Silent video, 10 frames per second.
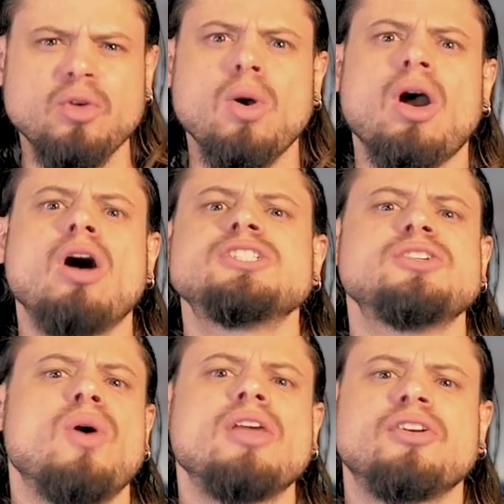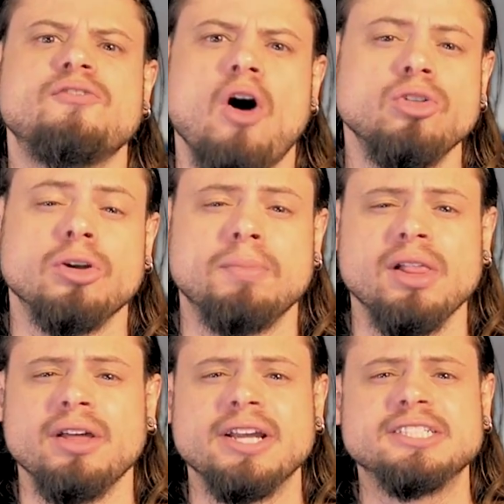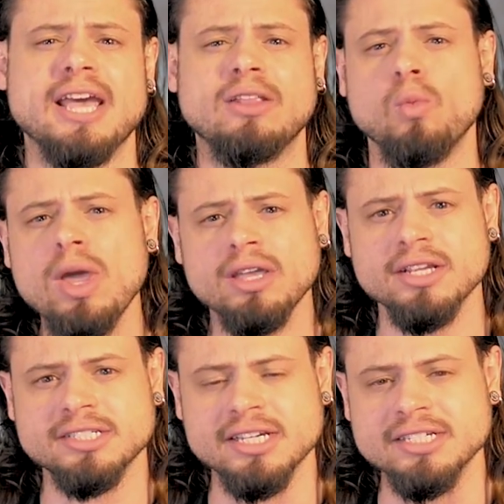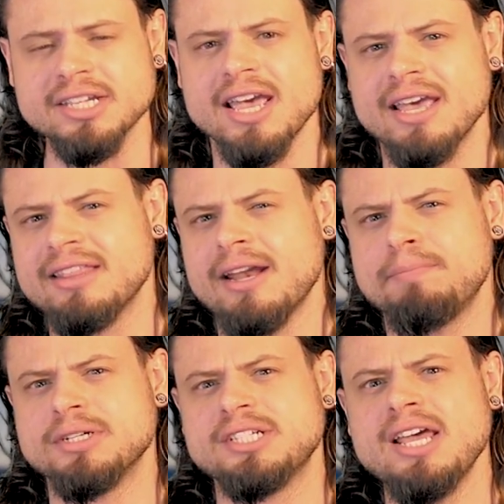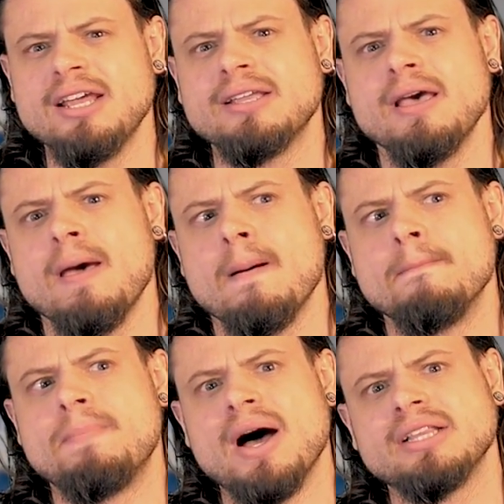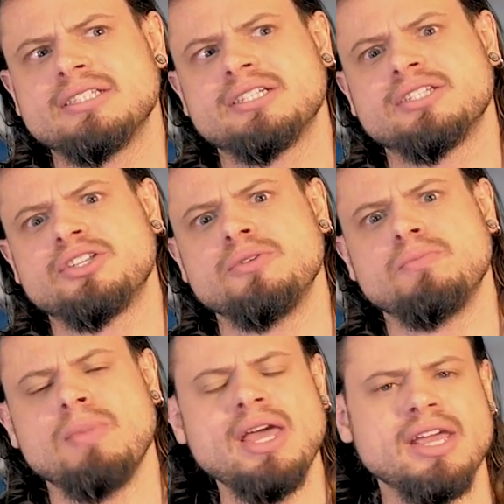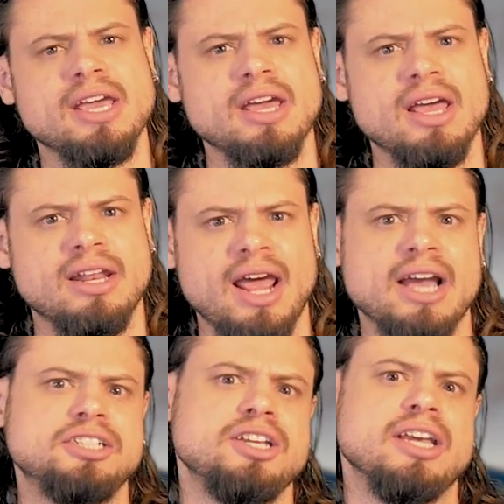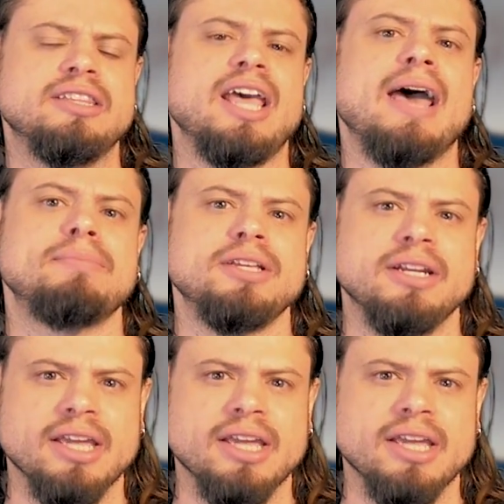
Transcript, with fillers: there were also other vulnerabilities and weaknesses that it presented, but to many it actually adapted